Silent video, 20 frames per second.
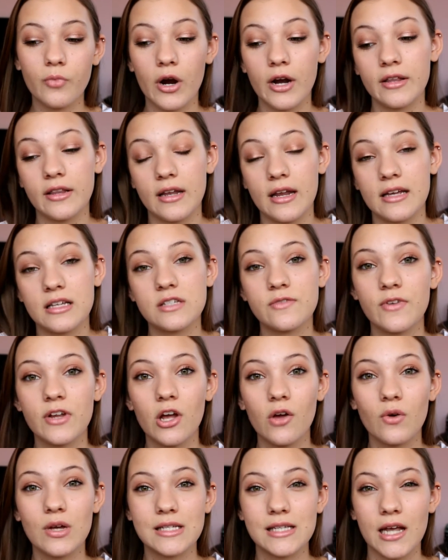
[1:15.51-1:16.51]
probably the next
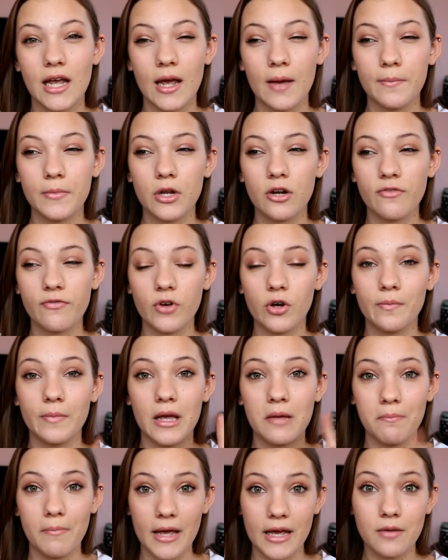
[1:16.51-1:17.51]
video, because I am gonna
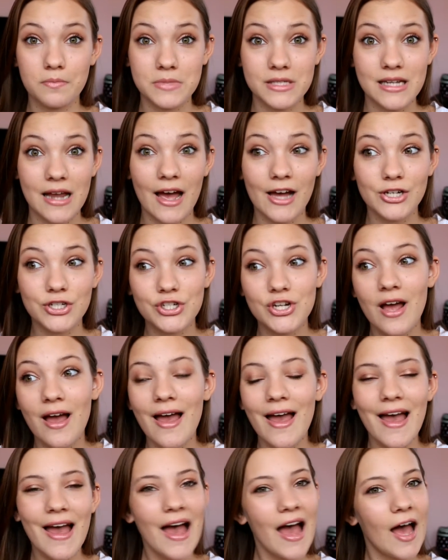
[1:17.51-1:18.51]
film a makeup stash
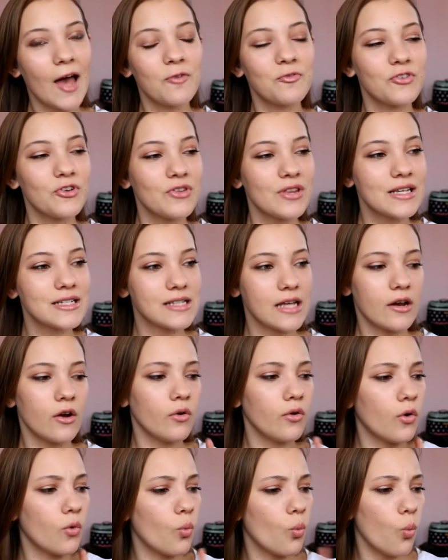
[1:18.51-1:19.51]
after this. I
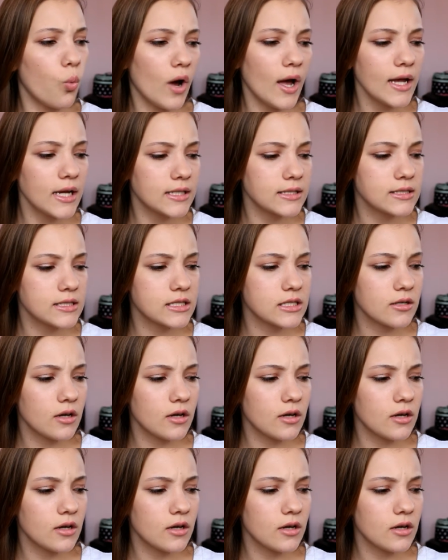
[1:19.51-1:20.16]
don't know what,